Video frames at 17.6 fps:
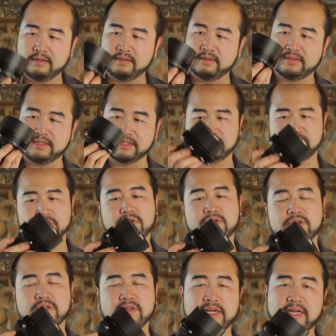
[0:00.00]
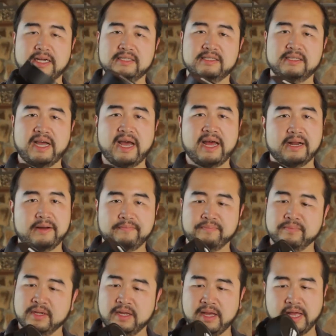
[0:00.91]
This solution, like I said,
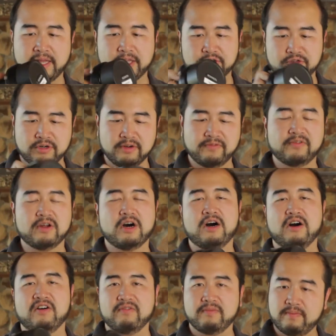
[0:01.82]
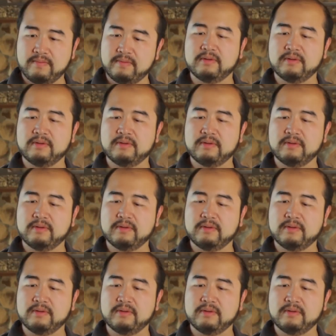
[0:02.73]
it drift off.